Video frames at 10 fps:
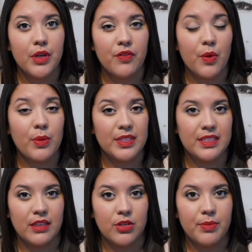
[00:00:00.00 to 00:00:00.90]
if it was
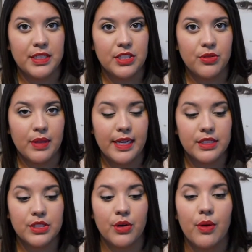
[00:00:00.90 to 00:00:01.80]
a little bit too light.
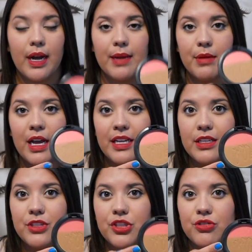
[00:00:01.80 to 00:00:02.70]
So I'm kind
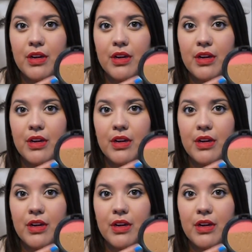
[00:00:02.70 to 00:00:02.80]
of